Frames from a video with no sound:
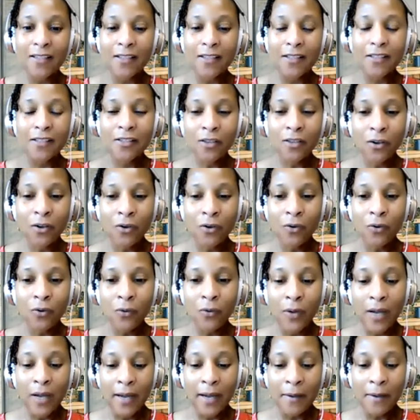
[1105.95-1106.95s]

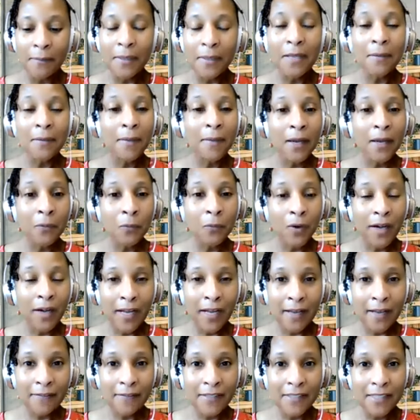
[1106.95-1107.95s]
So um, in my work,
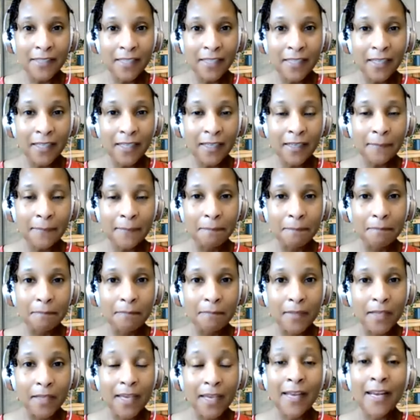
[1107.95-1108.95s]
I've seen it
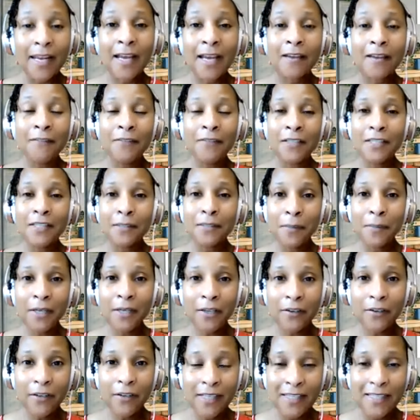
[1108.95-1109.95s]
and I've
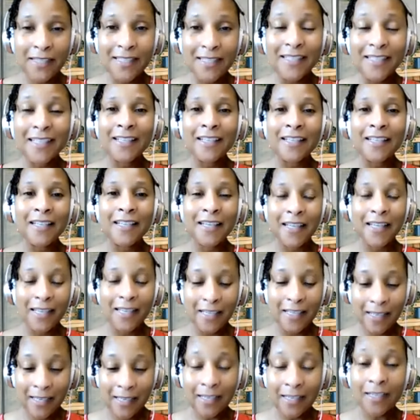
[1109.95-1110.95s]
experienced in
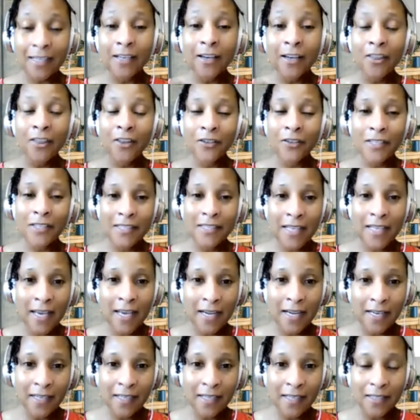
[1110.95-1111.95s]
it in other
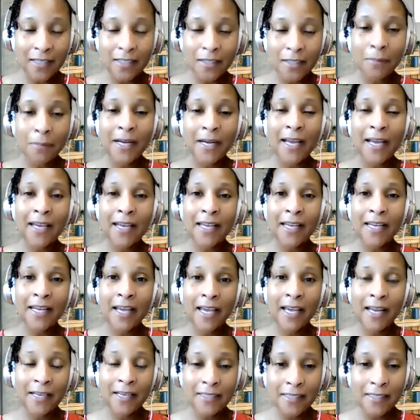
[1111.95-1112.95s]
settings, but I can
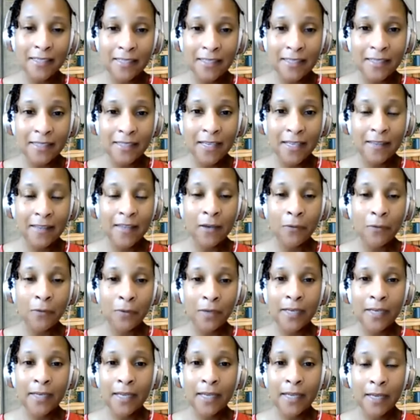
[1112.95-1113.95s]
honestly say that when
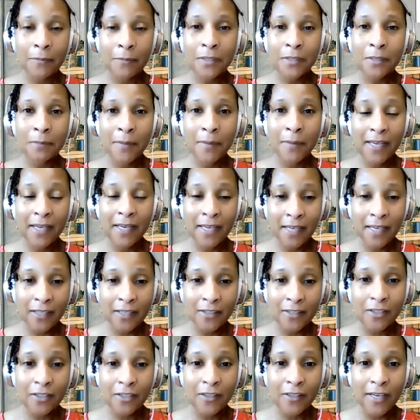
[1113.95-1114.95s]
it came to my
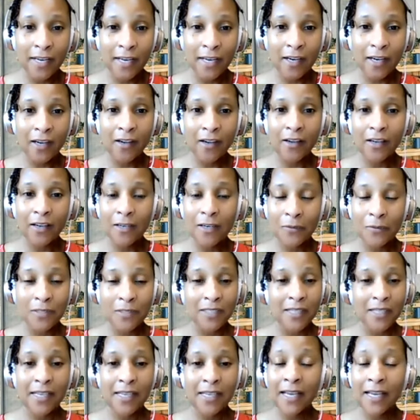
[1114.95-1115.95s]
cancer care, it was
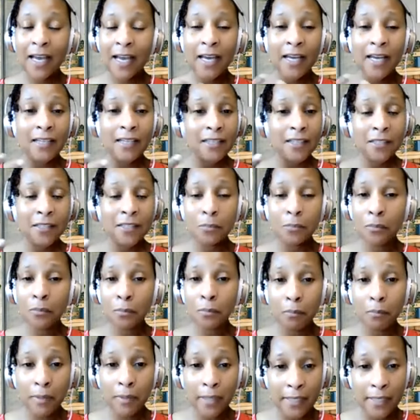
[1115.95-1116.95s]
like God just
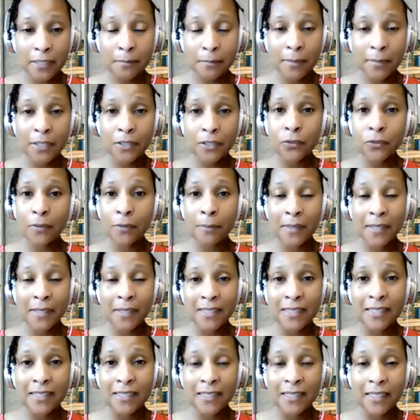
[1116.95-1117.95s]
blessed me
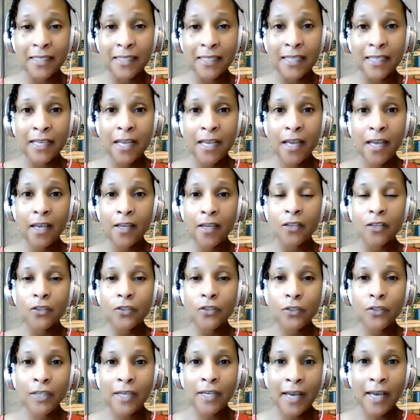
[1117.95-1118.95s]
tremendously
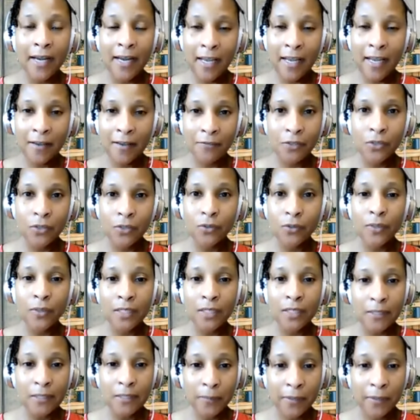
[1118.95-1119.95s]
to not have to
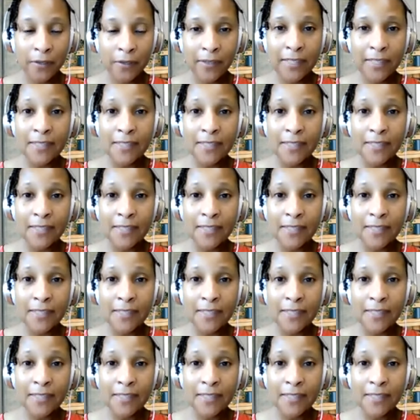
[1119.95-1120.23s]
experience